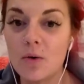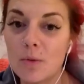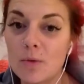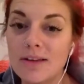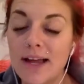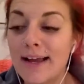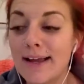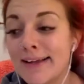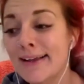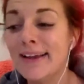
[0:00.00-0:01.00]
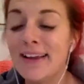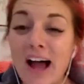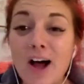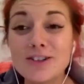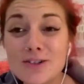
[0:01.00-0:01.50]
or we're like,
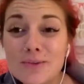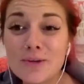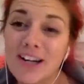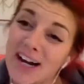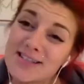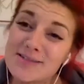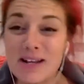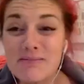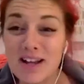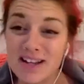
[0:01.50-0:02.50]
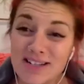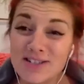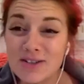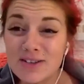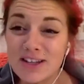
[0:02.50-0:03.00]
I'll do the workouts, but I'm not going to
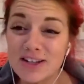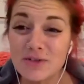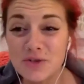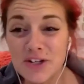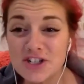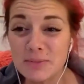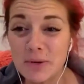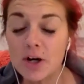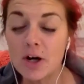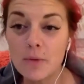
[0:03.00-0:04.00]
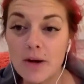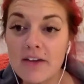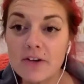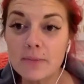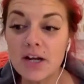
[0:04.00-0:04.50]
do the nutrition part or
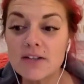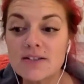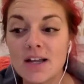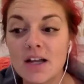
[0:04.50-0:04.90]
whatever because